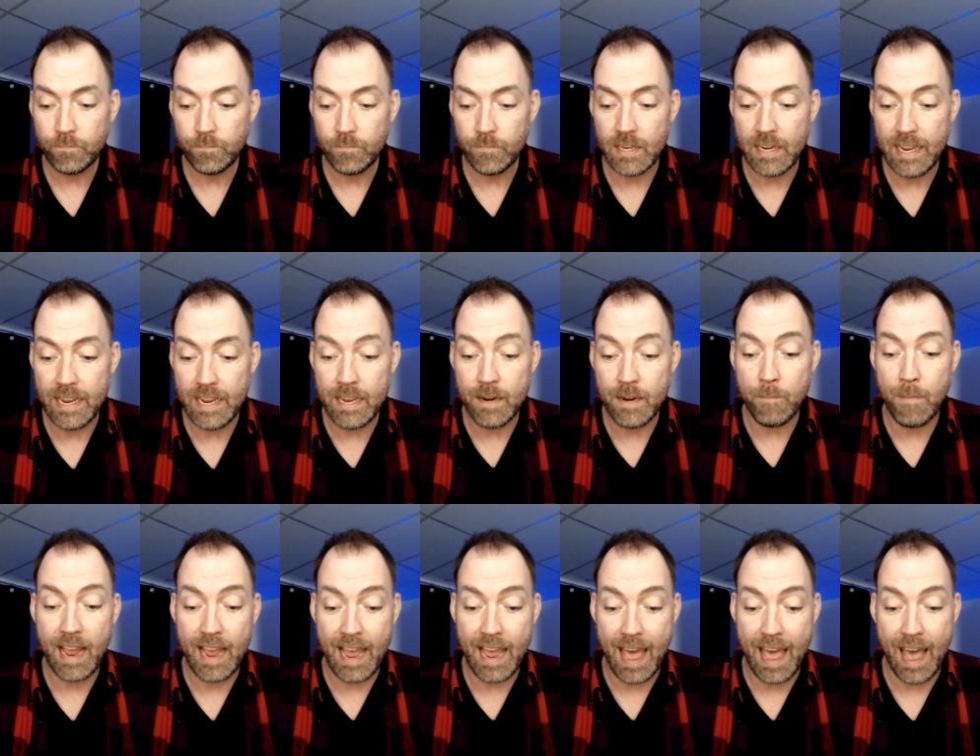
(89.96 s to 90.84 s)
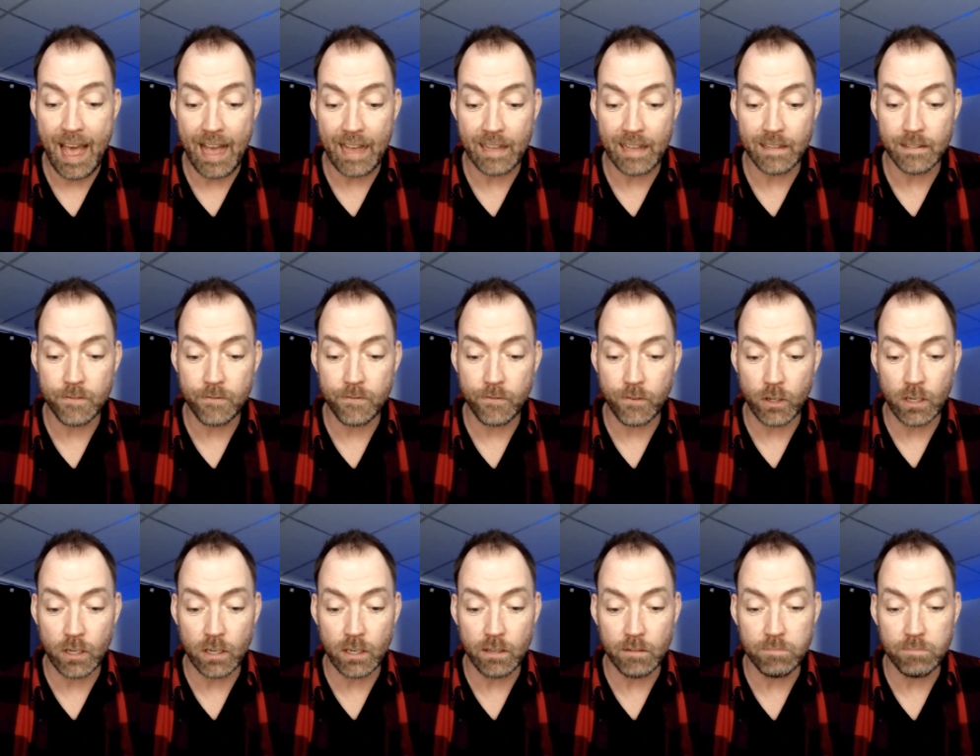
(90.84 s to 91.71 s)
in my hands
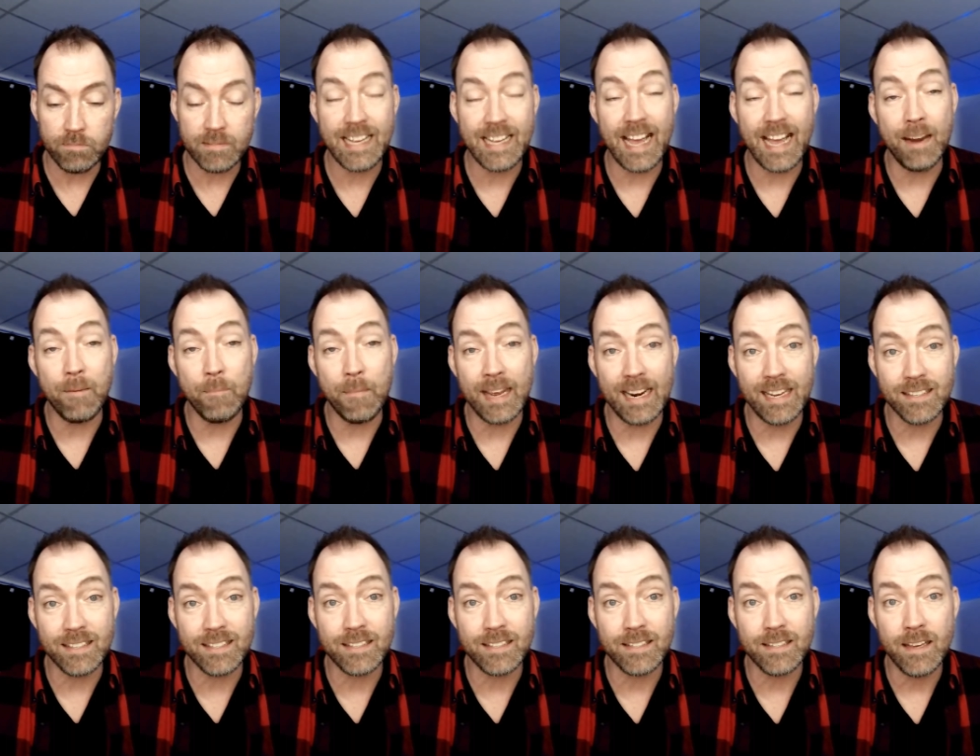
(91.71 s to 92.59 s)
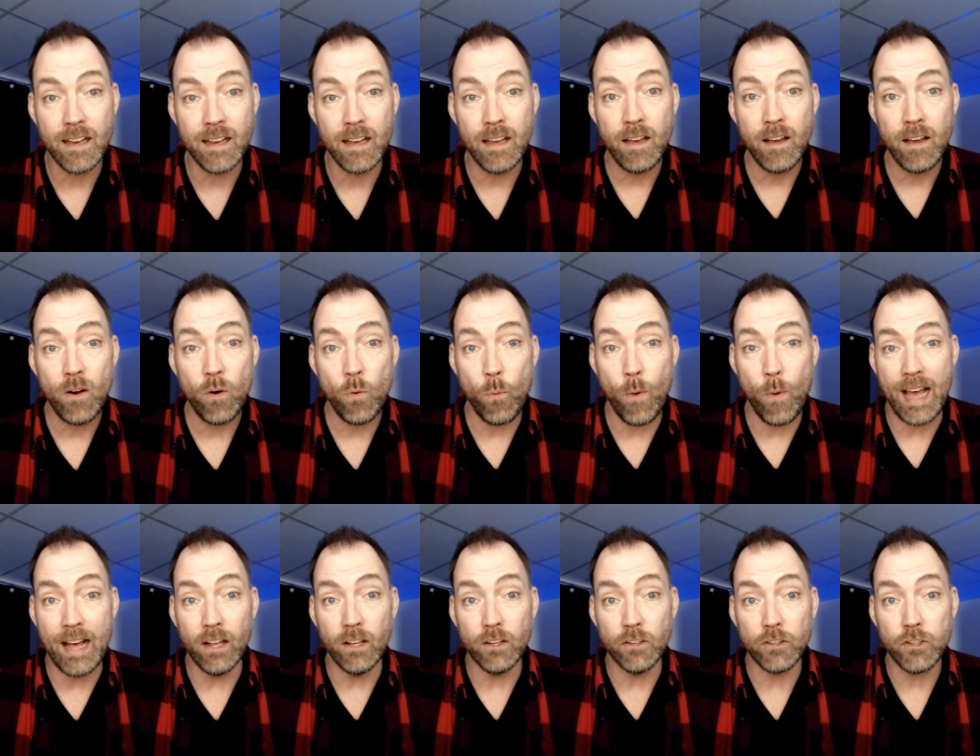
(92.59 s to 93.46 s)
for 10 minutes while
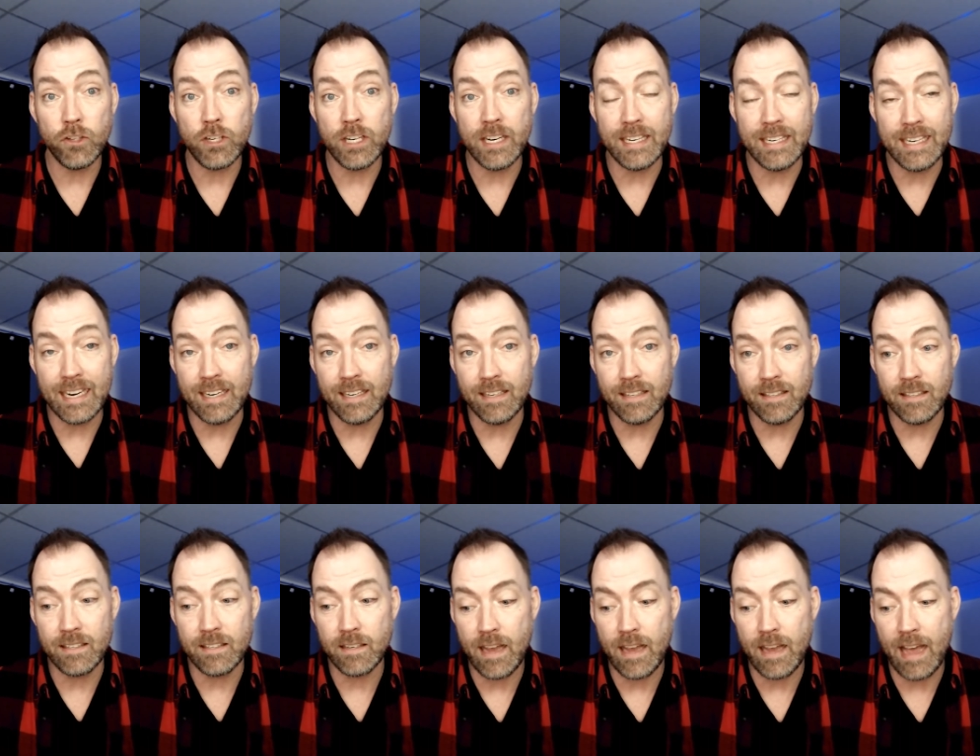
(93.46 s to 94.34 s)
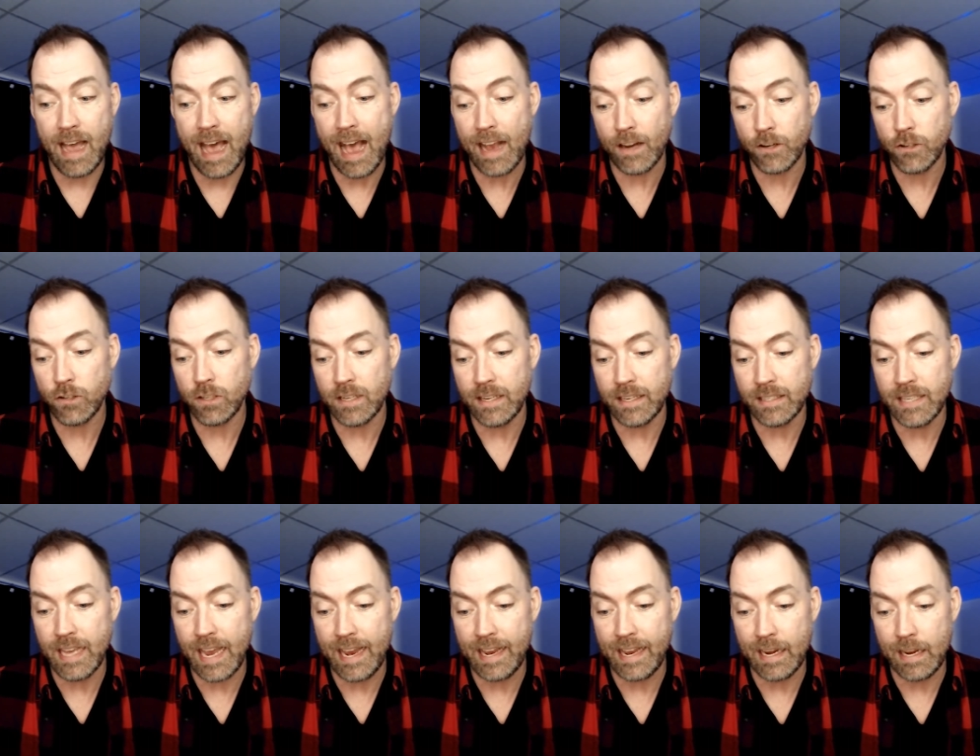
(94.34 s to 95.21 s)
she didn't actually take
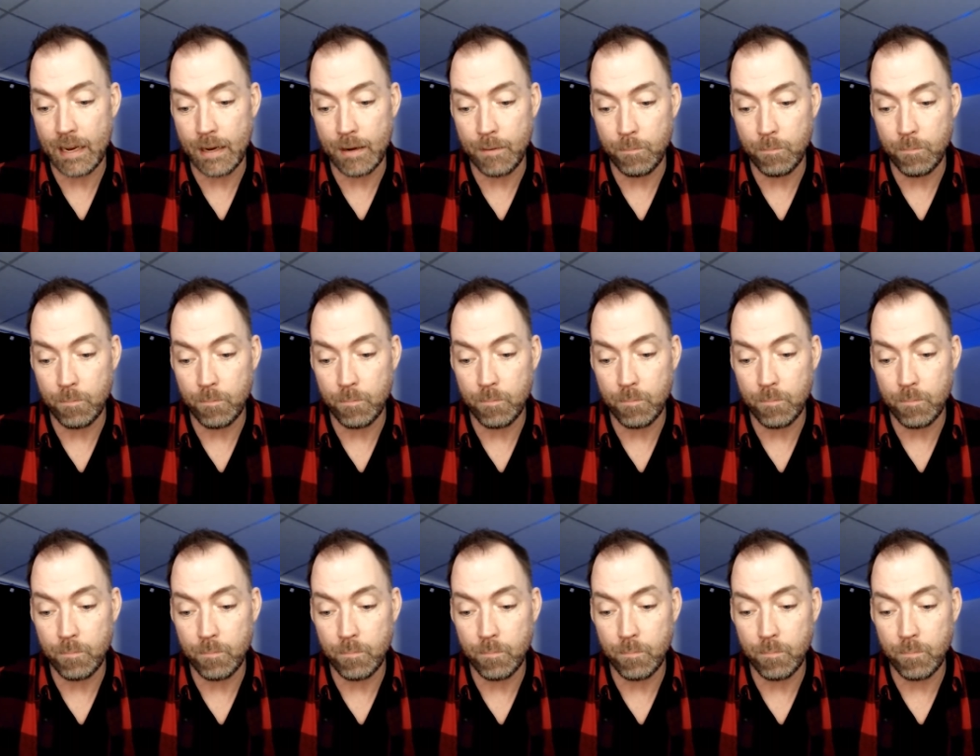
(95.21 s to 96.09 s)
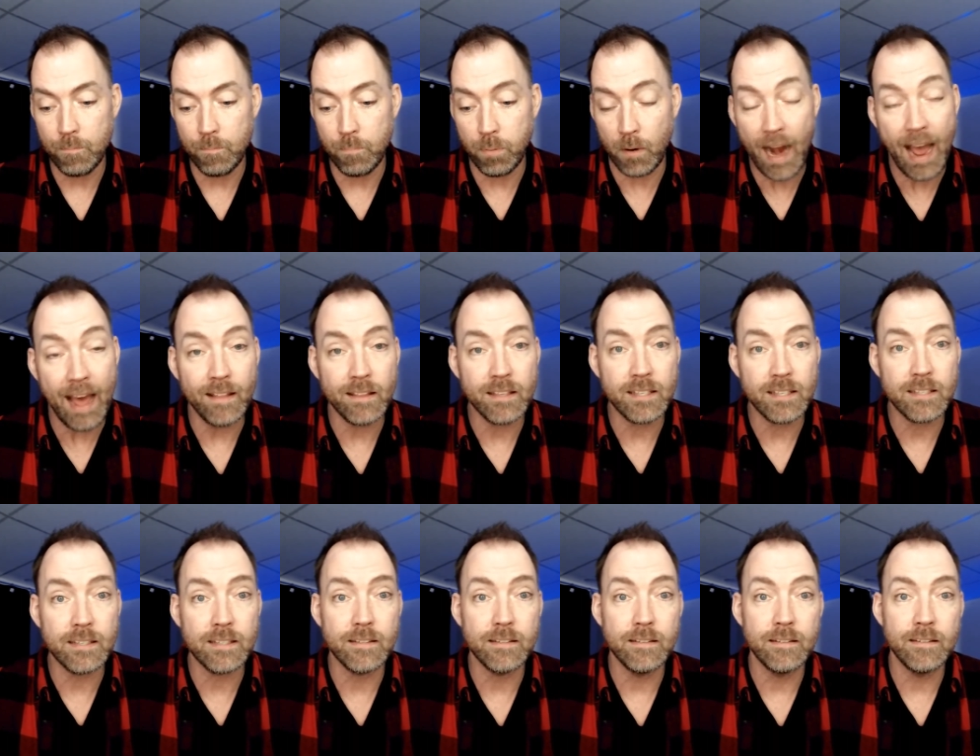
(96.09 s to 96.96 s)
any breaths
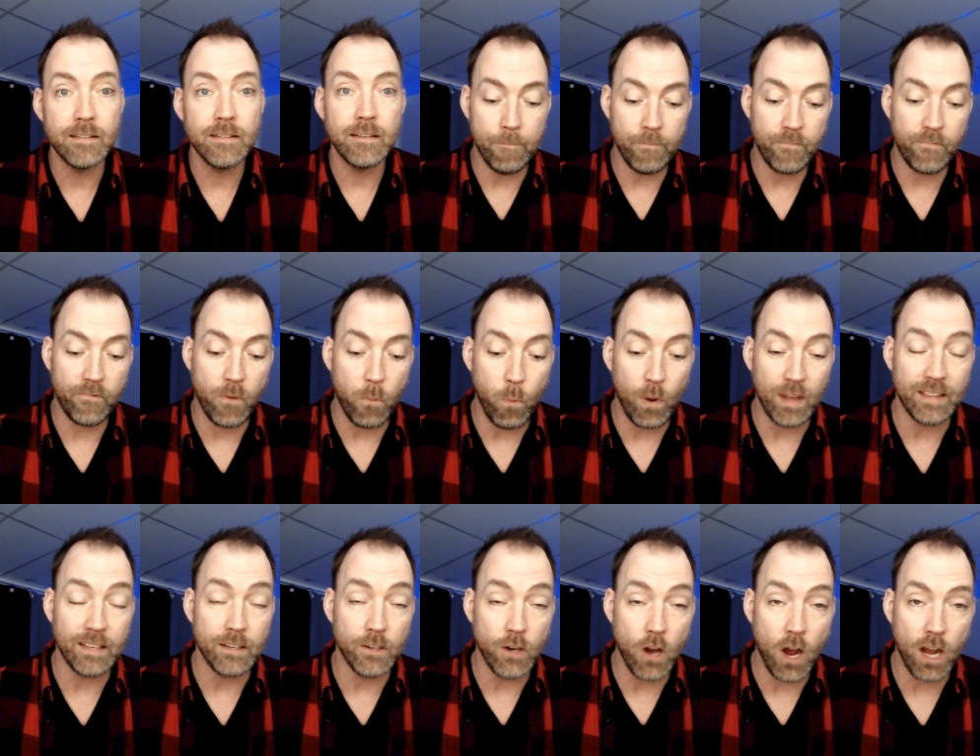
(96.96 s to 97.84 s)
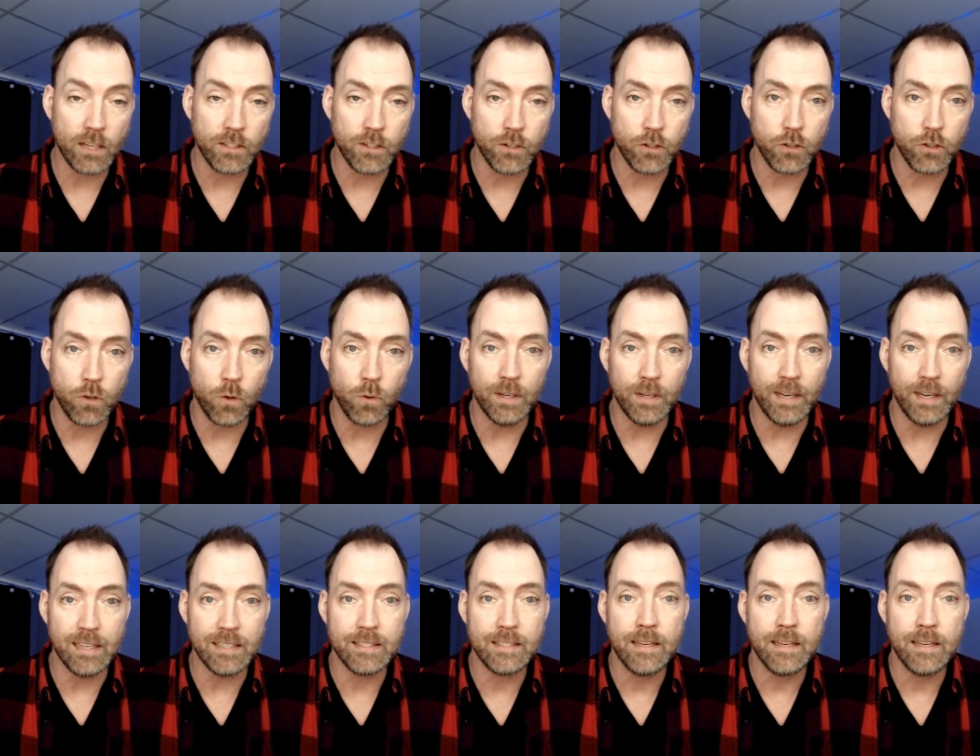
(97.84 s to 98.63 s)
from what the doctors told us.